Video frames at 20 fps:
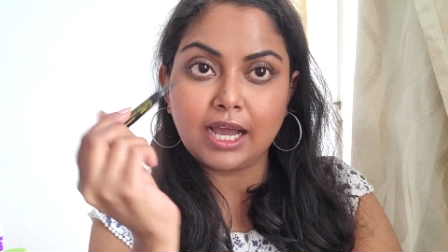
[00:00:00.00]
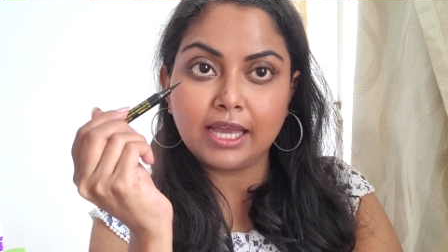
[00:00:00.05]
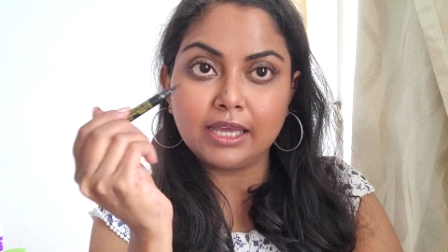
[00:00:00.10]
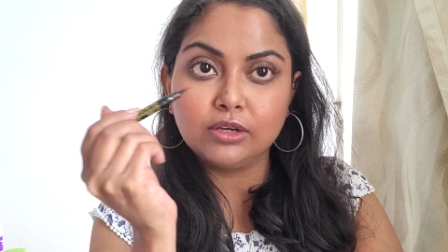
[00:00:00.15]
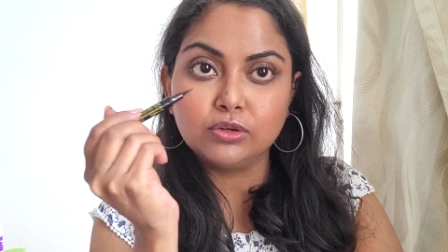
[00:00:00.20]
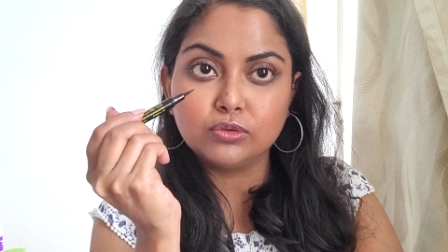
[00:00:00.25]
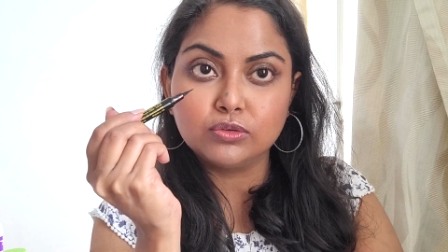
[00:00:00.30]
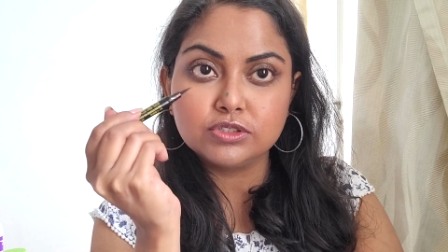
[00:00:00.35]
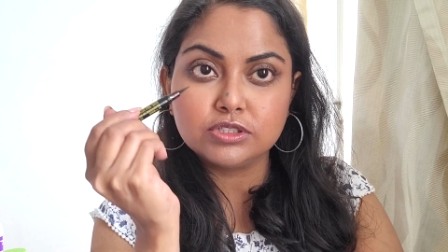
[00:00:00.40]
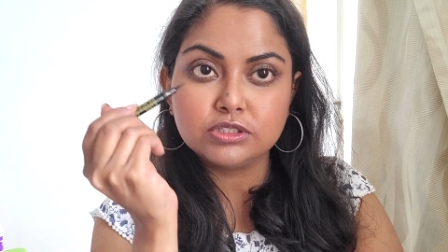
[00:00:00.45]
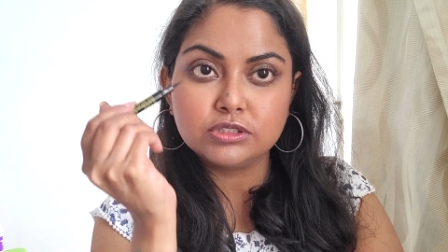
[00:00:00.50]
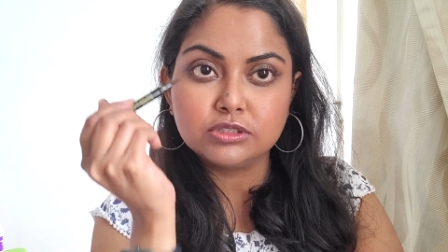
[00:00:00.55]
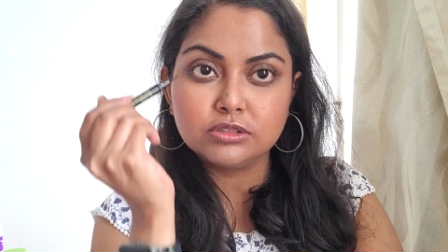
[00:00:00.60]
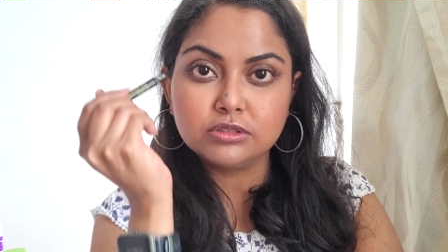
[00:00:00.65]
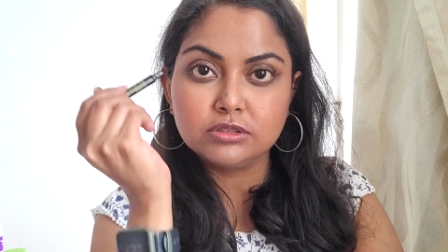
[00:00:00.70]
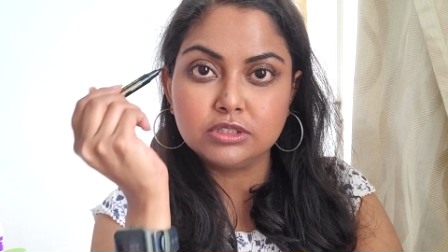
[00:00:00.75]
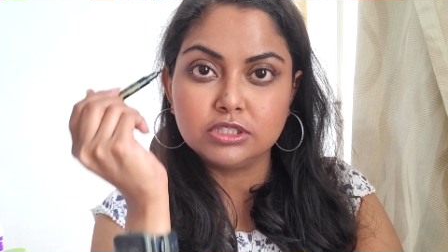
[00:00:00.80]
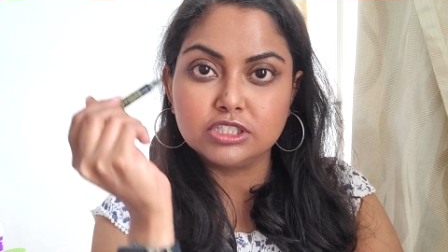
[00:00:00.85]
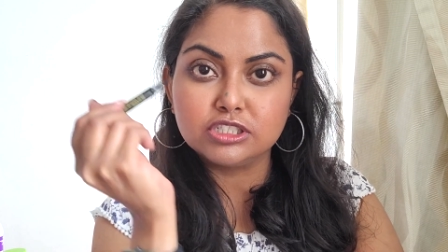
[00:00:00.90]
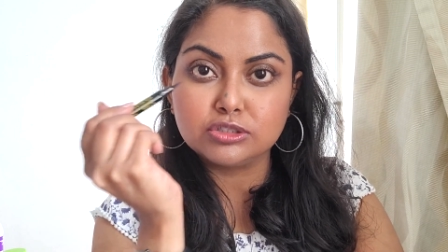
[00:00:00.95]
eye goes
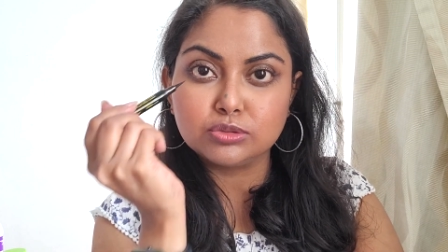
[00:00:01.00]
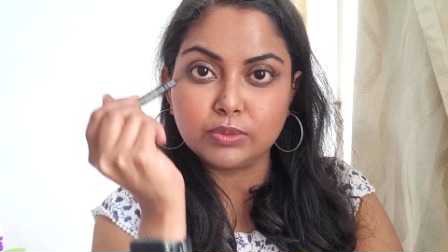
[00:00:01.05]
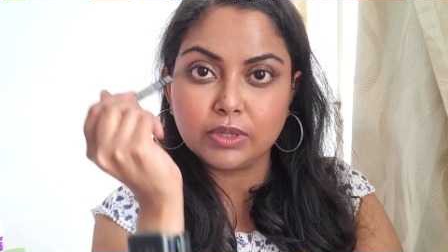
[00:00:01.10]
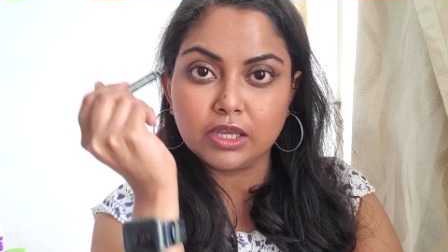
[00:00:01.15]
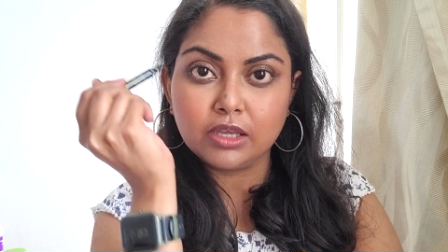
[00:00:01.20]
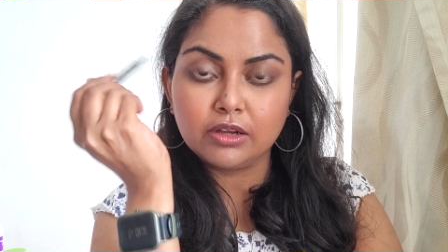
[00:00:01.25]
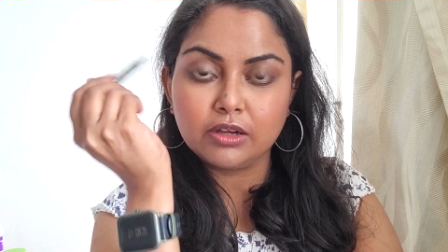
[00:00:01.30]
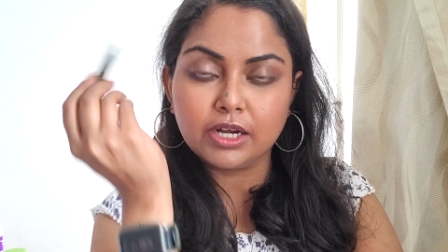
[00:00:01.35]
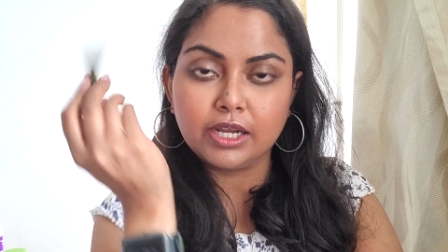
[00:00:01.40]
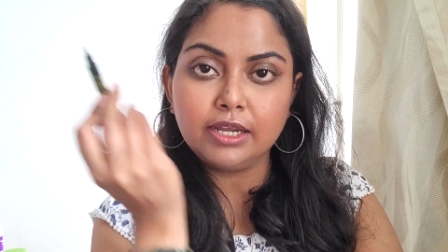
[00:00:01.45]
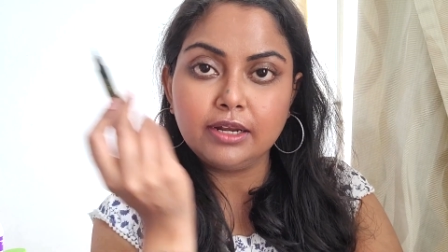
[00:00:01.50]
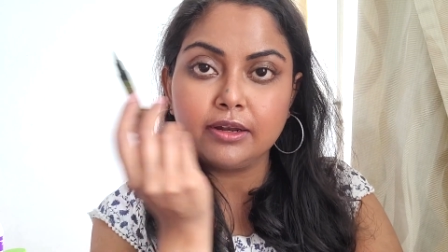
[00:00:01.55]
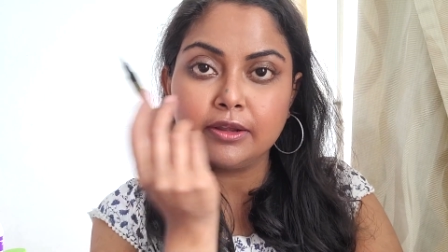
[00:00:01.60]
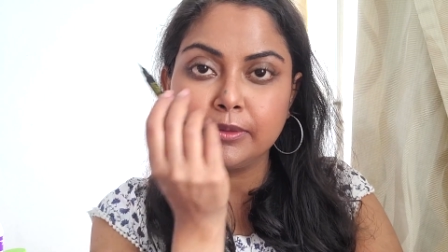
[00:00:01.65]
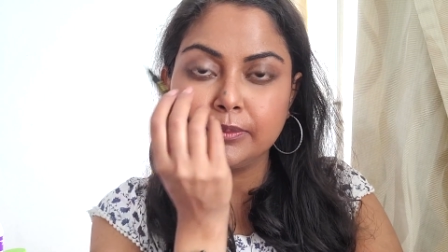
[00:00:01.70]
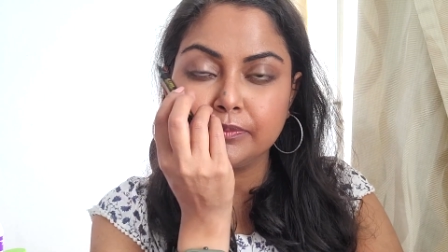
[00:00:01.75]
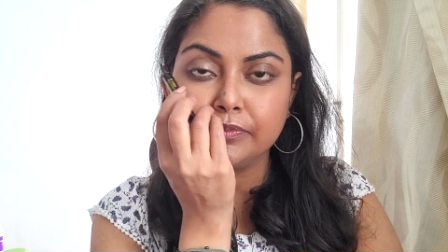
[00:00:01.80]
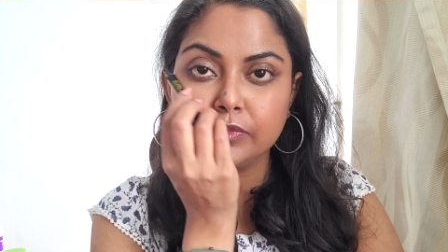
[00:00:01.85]
this way, right?